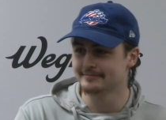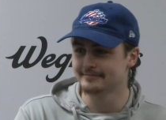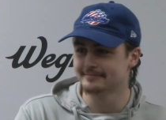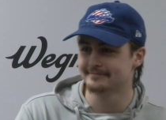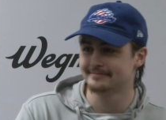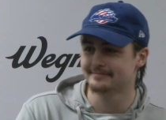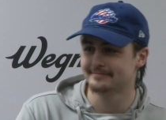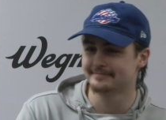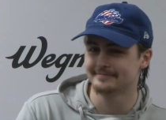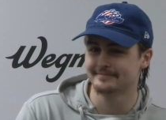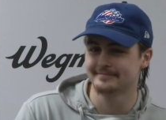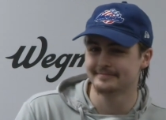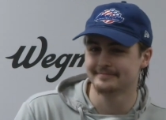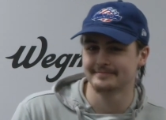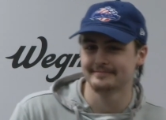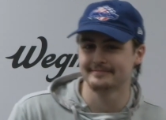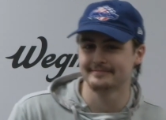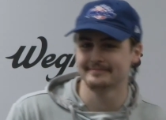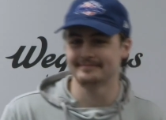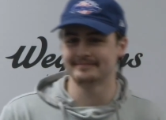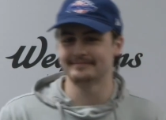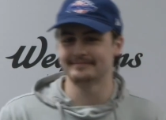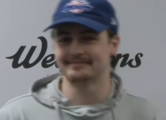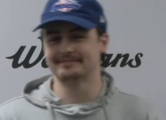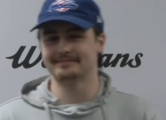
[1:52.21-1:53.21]

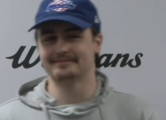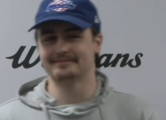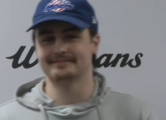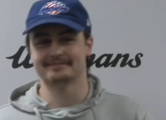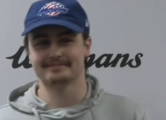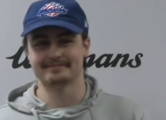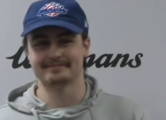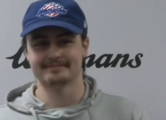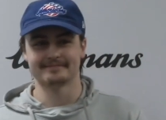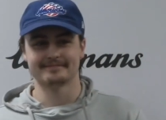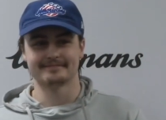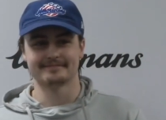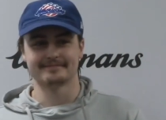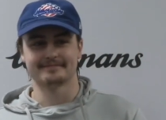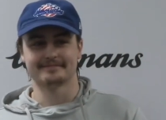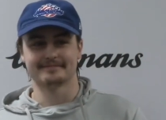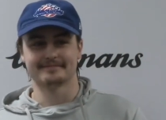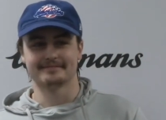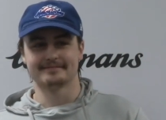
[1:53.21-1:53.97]
No one is speaking in this clip.